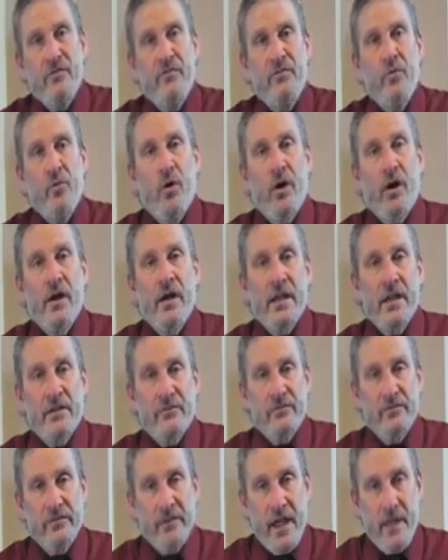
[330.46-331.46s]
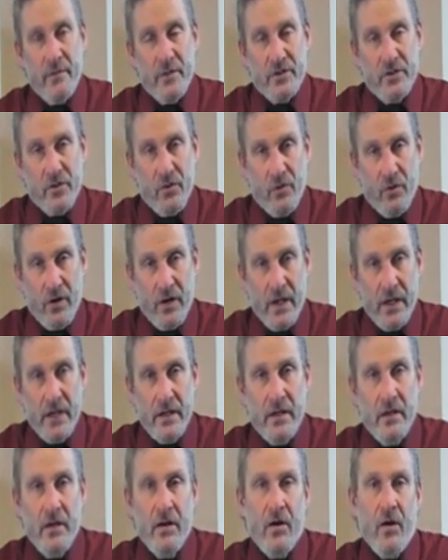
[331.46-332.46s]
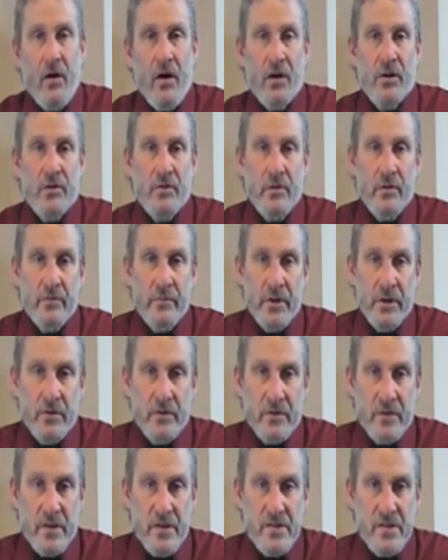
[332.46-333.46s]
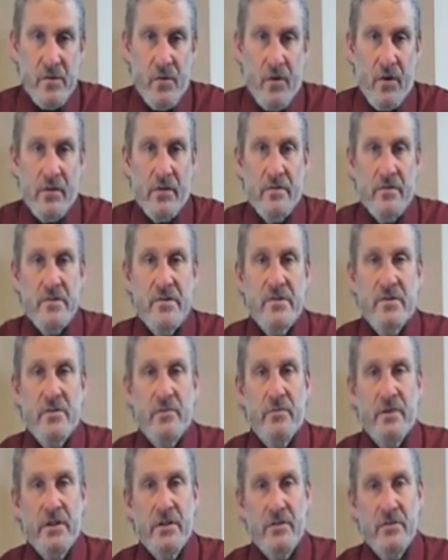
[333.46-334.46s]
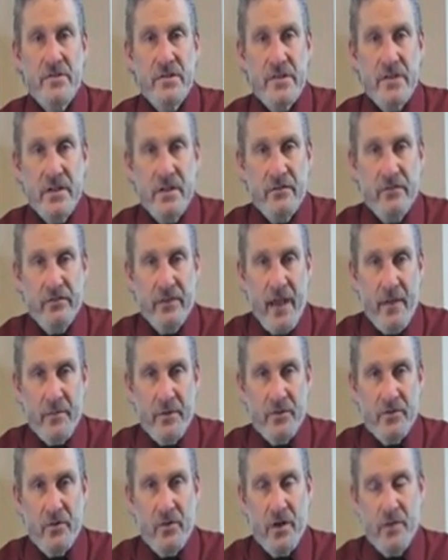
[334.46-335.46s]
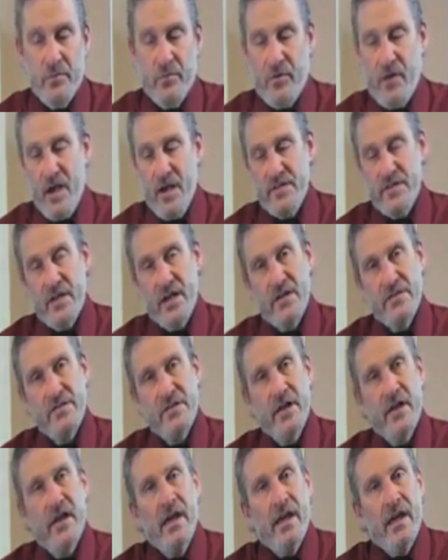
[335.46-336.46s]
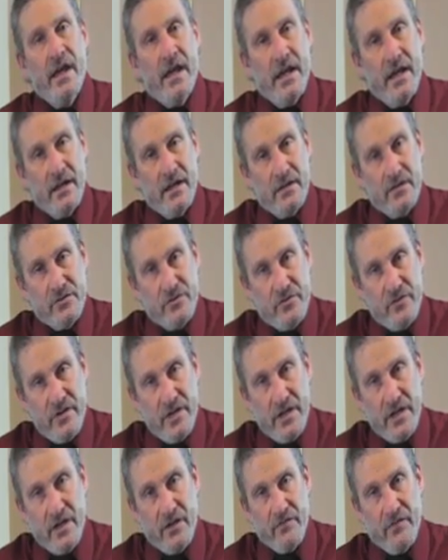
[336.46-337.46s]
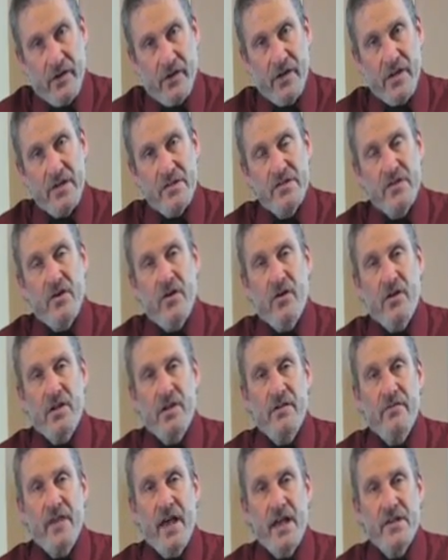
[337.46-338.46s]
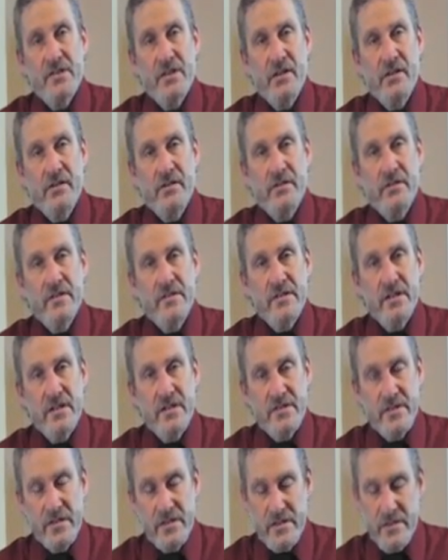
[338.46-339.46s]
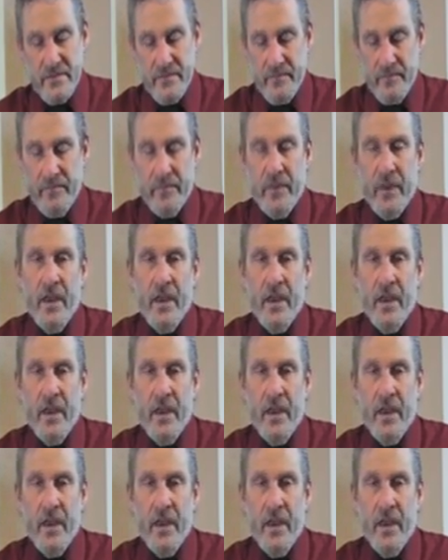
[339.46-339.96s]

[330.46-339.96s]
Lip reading: for inflammatory autoimmune disorders, to reduce the inflammatory process in treating various cardiovascular diseases,